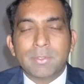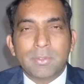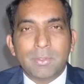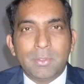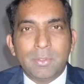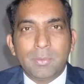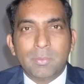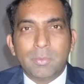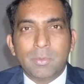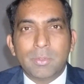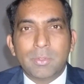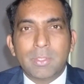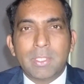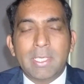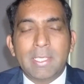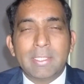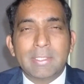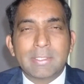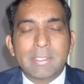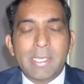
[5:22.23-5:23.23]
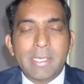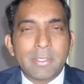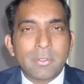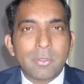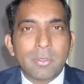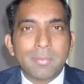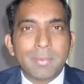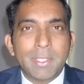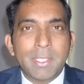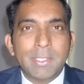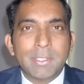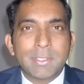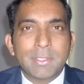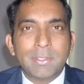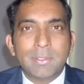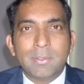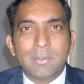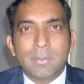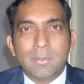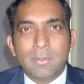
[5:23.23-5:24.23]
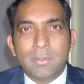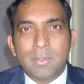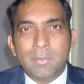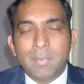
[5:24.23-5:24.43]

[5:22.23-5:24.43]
or you want to get a state nomination or